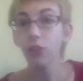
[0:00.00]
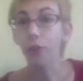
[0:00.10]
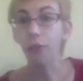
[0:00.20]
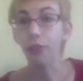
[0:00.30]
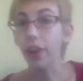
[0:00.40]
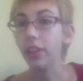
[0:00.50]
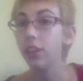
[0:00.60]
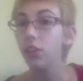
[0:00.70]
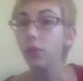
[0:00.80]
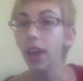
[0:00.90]
So if you're in
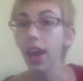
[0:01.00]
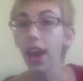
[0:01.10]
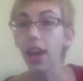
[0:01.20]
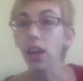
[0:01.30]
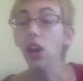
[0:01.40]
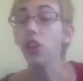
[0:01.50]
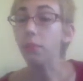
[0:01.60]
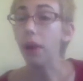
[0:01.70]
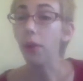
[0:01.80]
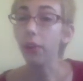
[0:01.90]
the UK,
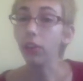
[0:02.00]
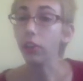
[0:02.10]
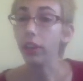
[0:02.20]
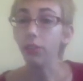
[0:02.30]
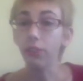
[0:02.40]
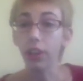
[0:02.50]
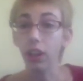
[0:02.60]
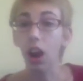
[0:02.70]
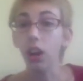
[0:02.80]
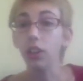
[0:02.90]
you might want to look into
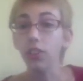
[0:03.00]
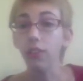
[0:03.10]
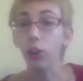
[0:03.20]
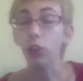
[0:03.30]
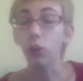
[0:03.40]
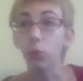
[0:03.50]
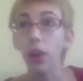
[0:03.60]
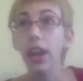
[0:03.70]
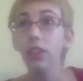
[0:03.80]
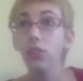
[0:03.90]
Finicard, because I've heard
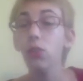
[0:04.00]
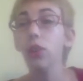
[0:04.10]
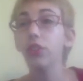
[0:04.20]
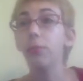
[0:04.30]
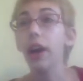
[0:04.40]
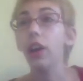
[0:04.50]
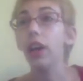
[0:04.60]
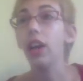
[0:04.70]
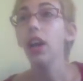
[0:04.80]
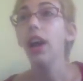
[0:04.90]
great stories about
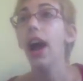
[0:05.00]
it,